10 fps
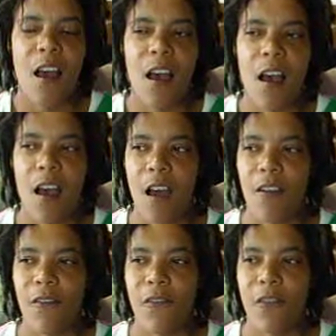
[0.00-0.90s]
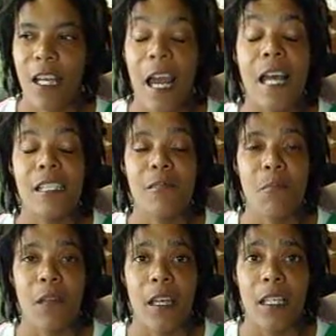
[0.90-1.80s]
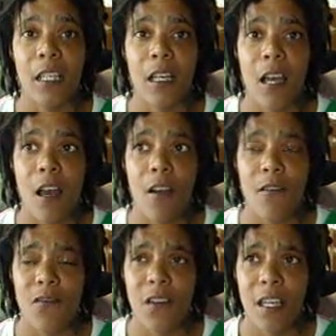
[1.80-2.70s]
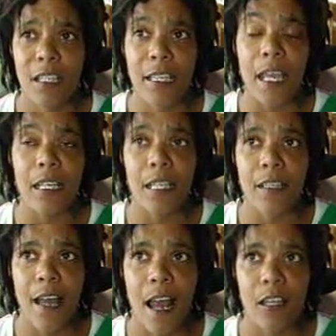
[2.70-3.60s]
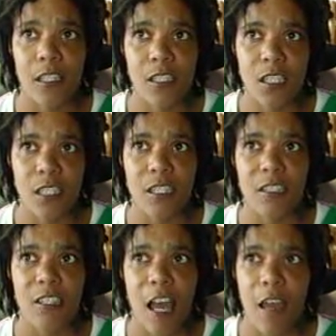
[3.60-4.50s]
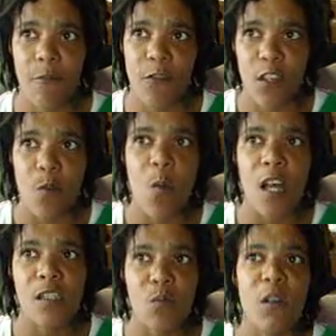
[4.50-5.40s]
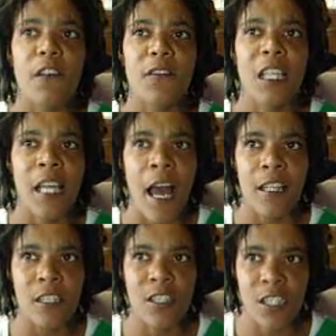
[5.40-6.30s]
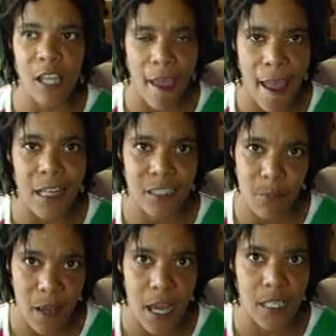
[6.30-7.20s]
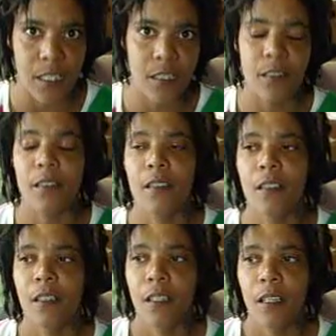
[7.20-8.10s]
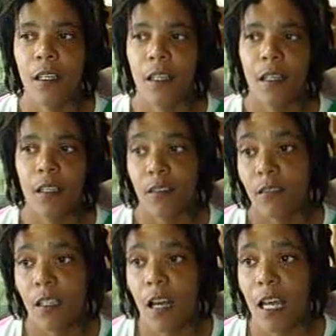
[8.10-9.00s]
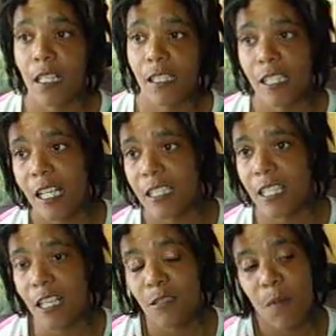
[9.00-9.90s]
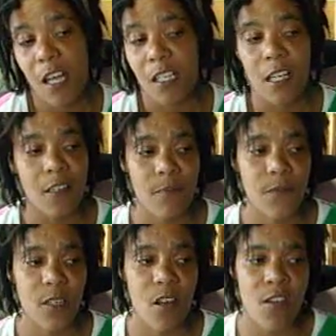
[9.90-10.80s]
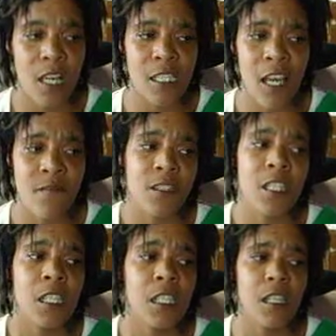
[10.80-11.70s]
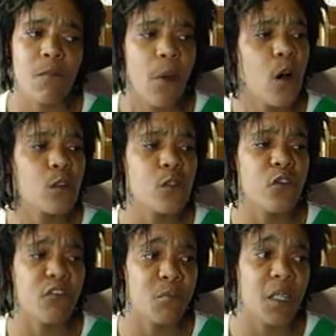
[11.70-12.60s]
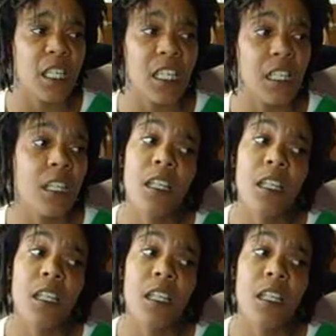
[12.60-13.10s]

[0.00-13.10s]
uh, contemplating, of gaining knowledge. It's the time for the ones with the knowledge to act upon it. And I guess that's about it. You know, you guys haven't seen any posts from me,